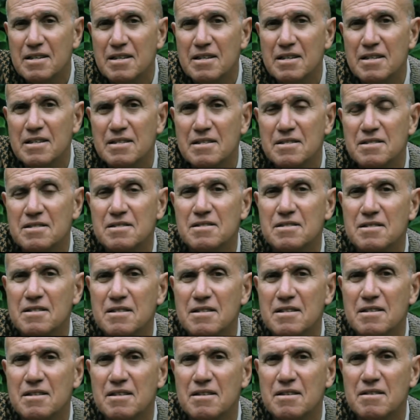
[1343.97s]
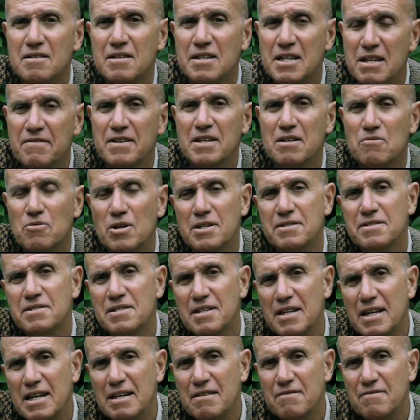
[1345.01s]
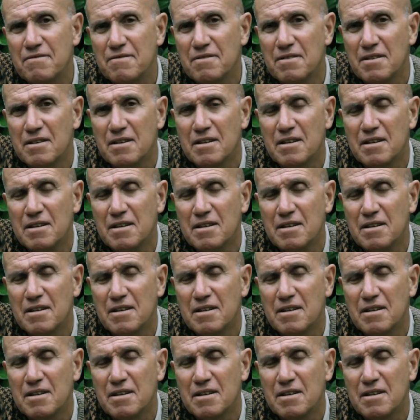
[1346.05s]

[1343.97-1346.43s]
is living one's life